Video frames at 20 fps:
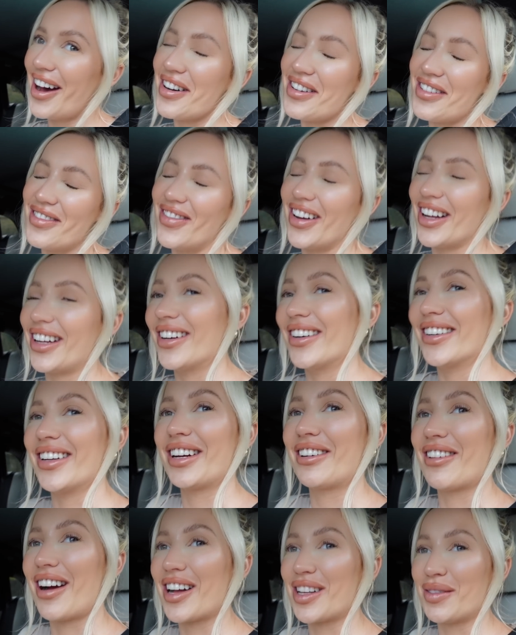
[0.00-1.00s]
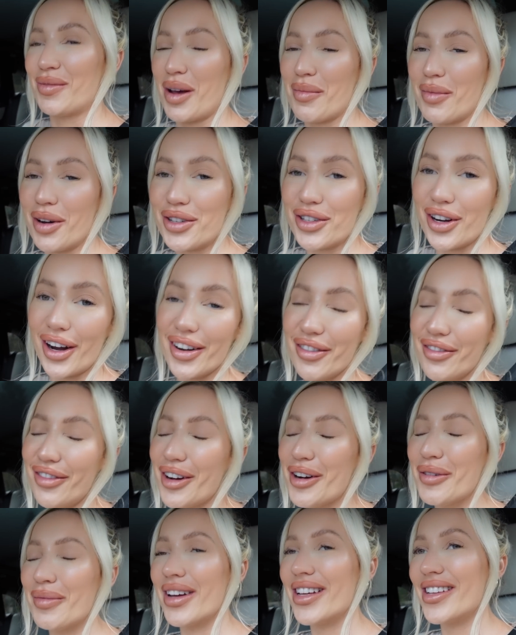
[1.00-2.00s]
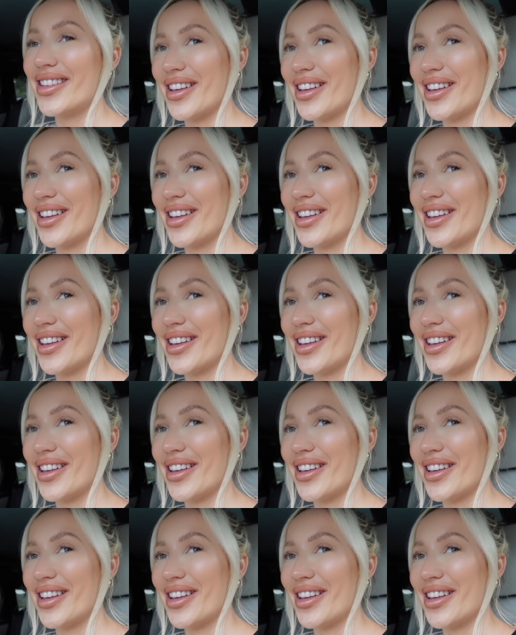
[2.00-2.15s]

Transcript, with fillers: Oh my god, it cracks me up. I'll try and film it